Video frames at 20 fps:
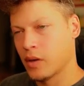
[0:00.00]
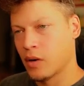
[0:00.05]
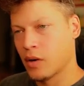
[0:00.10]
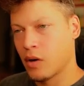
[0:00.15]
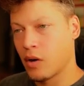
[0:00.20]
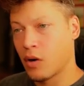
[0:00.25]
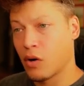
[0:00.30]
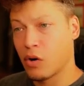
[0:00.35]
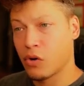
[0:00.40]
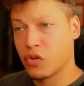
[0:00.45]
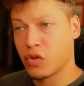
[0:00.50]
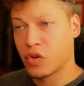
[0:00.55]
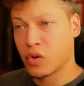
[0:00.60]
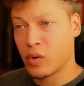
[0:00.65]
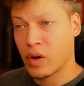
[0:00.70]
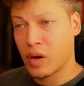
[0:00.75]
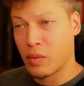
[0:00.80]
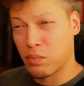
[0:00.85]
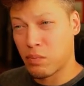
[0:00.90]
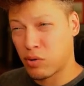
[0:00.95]

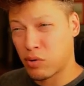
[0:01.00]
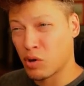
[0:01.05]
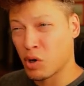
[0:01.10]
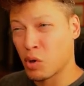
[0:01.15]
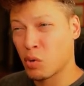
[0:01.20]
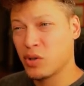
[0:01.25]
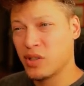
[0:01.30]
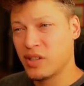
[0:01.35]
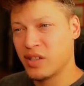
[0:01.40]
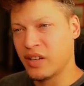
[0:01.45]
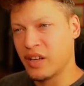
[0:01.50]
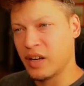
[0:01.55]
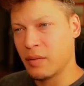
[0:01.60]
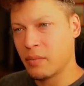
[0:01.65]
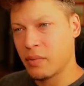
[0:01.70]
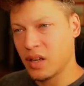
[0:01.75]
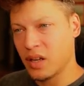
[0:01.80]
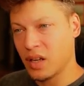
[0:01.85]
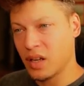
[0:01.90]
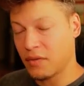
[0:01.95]
Also, a pro tip:
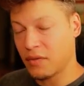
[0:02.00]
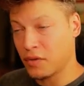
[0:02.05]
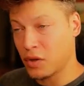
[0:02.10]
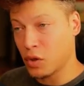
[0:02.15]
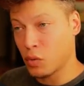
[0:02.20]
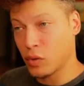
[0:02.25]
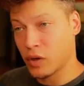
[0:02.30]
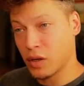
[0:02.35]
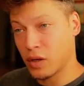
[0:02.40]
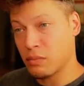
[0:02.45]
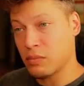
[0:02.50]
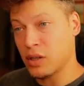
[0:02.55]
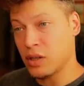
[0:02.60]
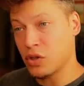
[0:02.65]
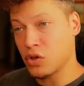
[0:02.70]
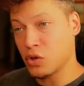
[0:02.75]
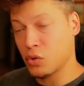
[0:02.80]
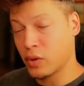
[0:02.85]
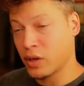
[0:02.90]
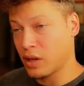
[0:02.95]
if you want to be
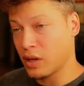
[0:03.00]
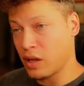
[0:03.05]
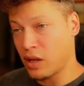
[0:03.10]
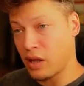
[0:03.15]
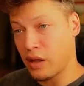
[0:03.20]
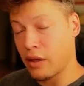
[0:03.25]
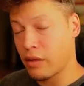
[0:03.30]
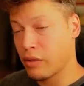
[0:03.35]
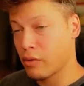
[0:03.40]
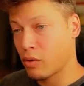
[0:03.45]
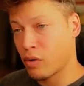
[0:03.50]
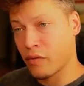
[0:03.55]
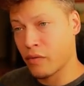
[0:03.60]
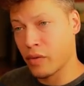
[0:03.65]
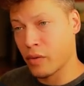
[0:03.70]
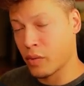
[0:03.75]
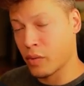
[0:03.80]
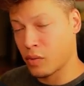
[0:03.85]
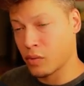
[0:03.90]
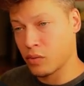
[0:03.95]
doing either of
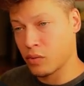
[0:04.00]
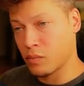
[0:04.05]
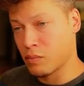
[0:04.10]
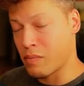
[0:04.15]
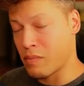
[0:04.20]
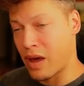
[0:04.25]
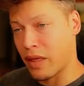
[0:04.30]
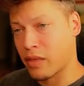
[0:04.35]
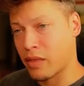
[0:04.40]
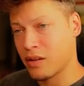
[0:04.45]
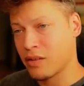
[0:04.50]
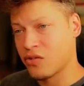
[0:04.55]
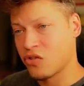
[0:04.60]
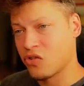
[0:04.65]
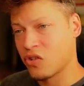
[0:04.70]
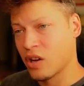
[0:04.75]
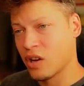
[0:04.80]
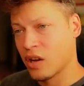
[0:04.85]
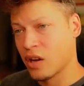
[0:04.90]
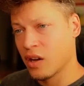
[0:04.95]
the
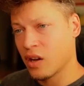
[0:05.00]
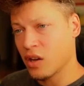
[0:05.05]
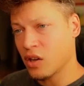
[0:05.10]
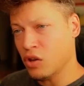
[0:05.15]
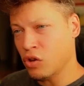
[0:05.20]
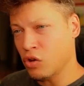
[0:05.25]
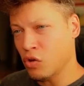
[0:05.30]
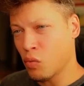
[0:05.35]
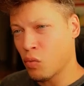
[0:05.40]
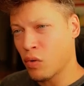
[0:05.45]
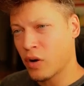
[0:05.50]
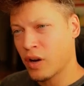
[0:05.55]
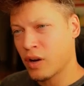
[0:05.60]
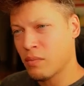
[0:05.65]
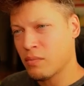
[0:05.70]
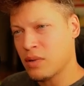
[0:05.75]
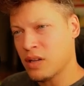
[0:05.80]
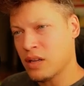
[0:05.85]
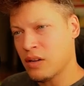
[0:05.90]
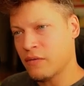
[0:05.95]
methods, you want to
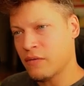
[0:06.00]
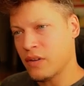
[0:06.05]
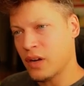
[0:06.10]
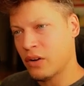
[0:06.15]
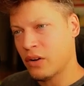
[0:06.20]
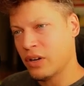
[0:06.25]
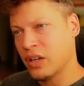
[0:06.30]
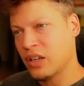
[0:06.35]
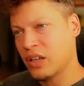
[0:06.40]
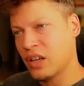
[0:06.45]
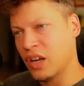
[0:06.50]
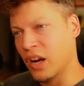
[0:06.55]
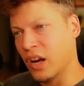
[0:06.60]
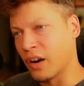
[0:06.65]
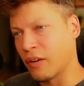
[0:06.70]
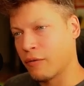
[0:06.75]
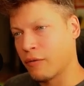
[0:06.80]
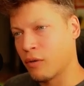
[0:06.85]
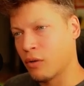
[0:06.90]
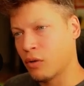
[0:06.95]
be very
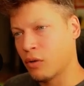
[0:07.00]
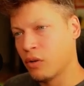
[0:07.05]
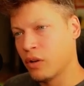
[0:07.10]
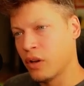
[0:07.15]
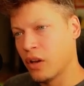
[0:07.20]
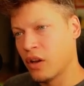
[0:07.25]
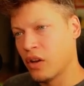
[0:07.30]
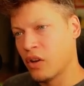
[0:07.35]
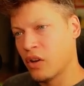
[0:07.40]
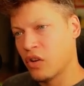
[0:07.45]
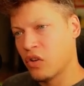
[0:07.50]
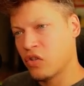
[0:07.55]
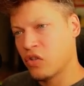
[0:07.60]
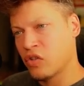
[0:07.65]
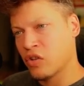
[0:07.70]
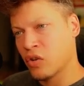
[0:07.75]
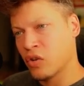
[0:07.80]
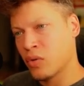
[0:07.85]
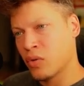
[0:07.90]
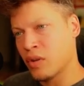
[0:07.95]
careful
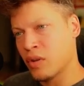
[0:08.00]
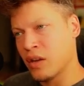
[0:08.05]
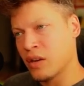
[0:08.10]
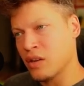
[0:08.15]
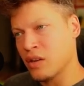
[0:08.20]
so that